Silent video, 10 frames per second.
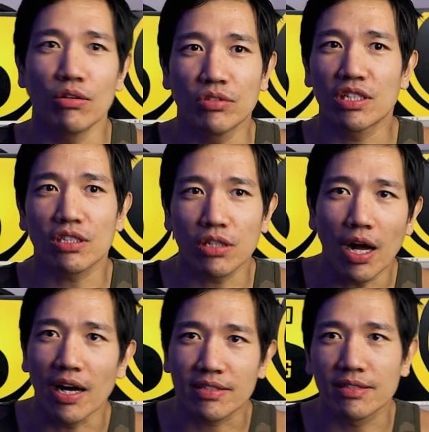It was just
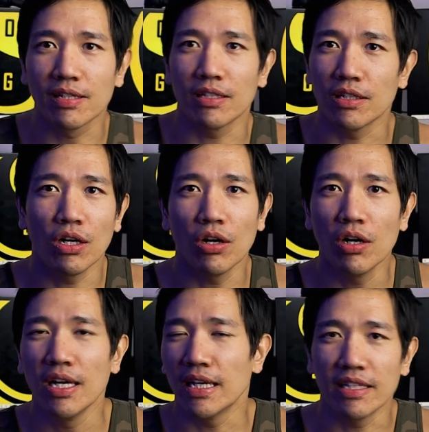lost, you
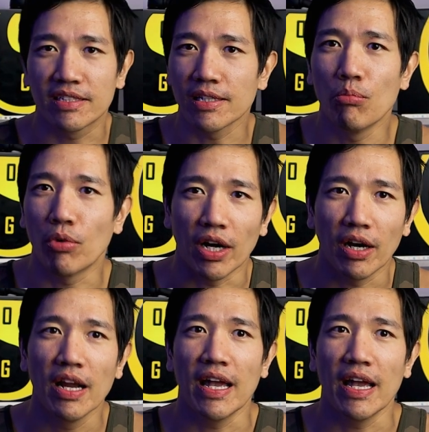know, somewhere.